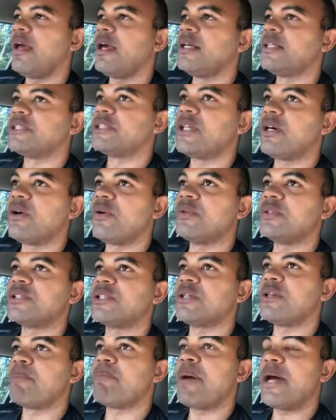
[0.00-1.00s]
So
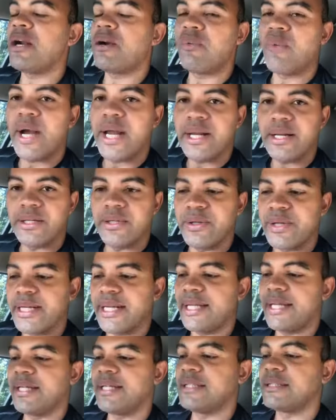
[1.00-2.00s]
the better way to do it
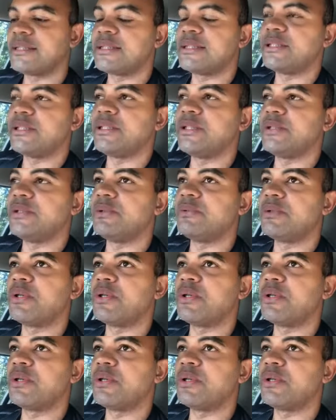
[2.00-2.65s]
is to